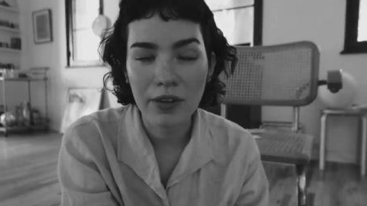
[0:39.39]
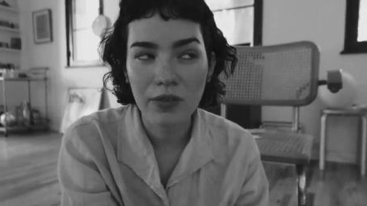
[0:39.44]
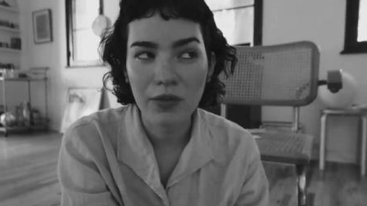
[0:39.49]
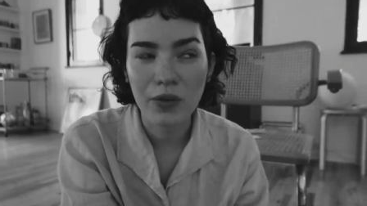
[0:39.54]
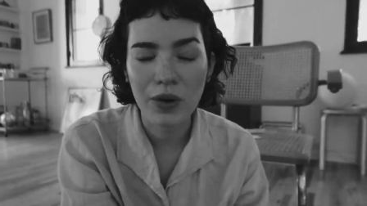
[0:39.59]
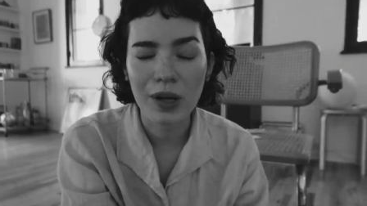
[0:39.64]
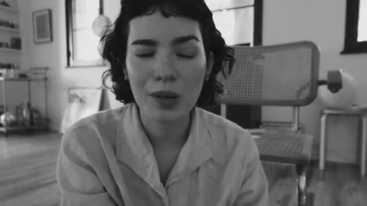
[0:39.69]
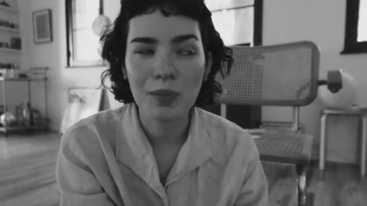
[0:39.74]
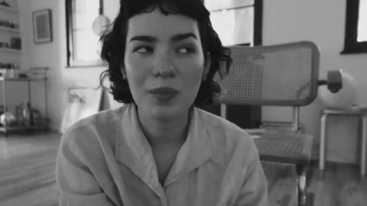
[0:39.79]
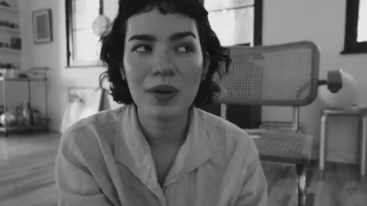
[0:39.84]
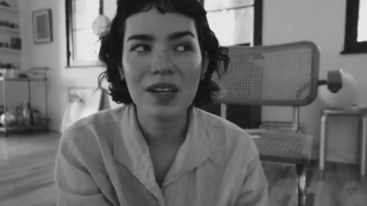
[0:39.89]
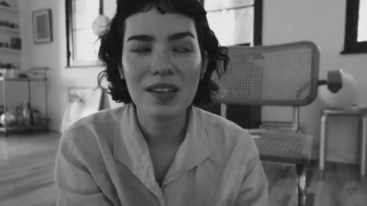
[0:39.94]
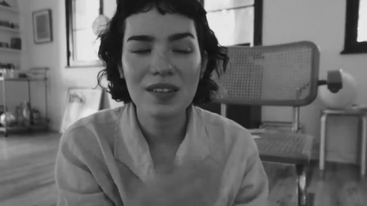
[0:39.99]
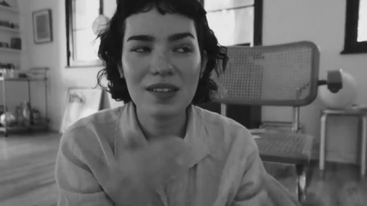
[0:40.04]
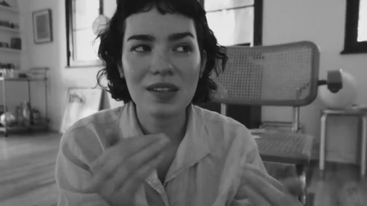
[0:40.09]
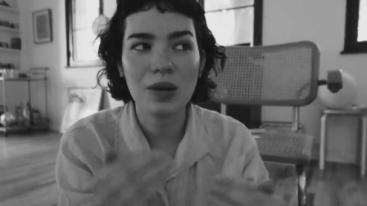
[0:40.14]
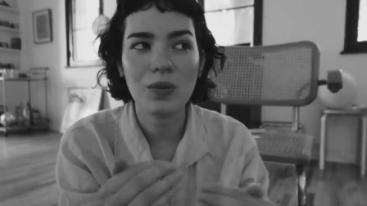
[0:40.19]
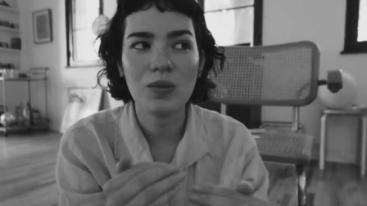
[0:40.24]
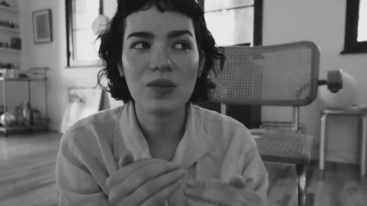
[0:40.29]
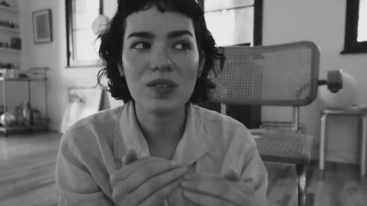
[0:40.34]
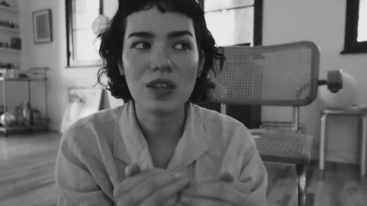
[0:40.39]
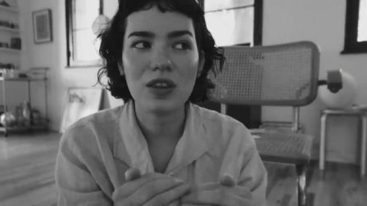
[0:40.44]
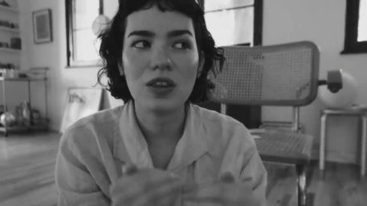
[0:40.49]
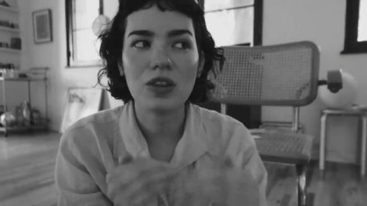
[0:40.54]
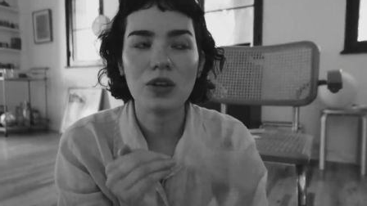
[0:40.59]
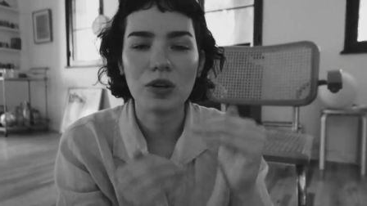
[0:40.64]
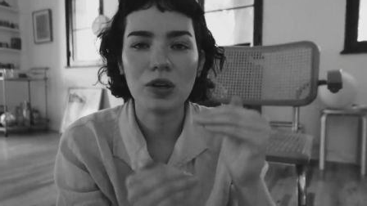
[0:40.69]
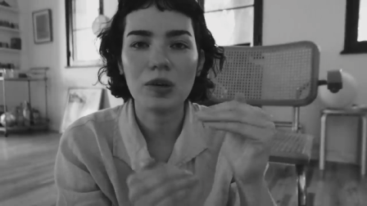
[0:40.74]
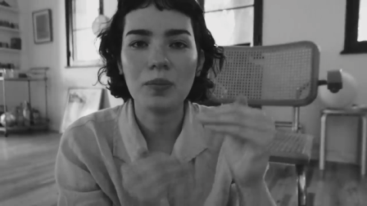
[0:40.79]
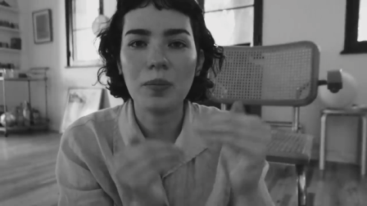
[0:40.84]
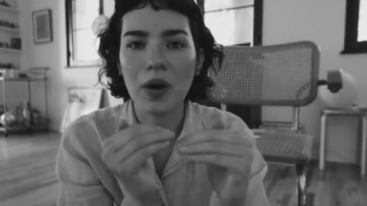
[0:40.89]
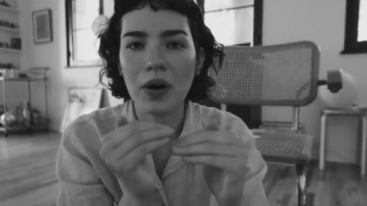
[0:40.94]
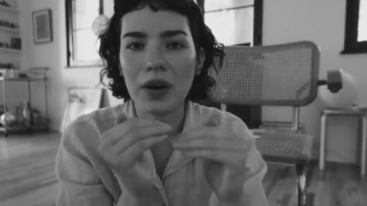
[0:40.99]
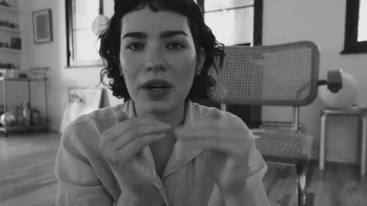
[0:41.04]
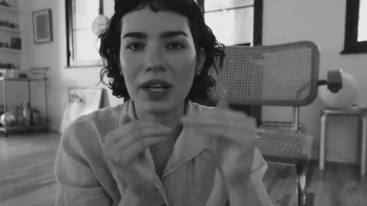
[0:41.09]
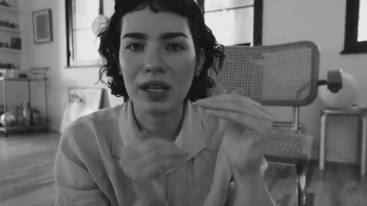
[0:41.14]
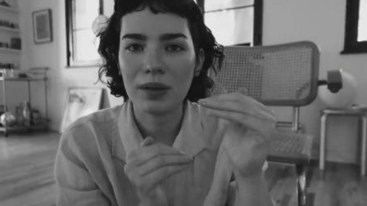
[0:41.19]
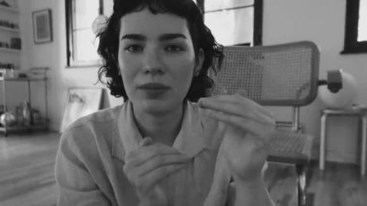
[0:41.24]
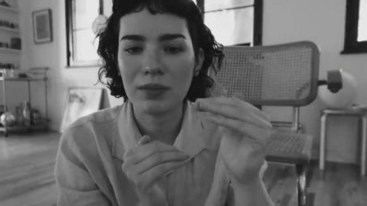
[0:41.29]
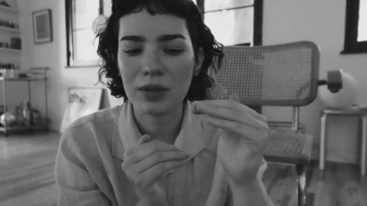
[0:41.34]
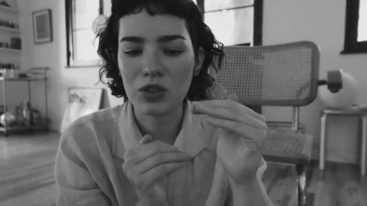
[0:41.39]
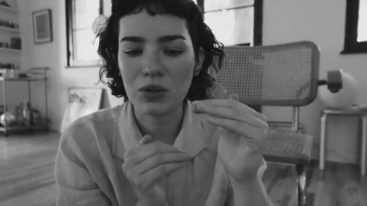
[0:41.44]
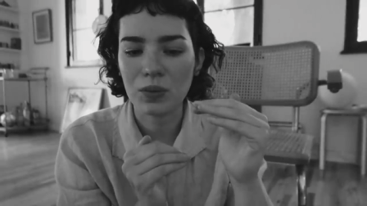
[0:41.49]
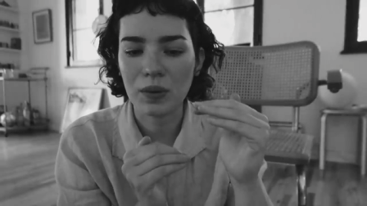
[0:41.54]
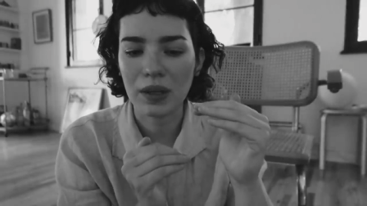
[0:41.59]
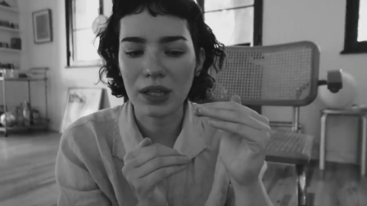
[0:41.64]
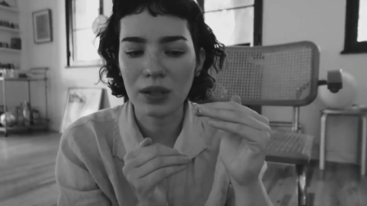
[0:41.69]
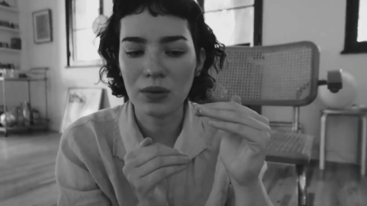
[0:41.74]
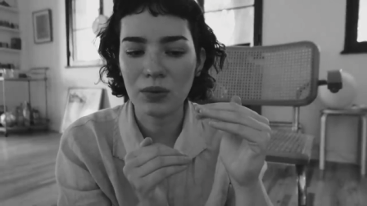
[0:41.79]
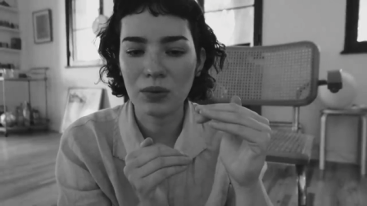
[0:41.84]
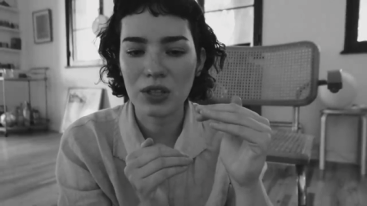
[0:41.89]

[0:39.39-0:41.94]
of weird because there was a third party in between,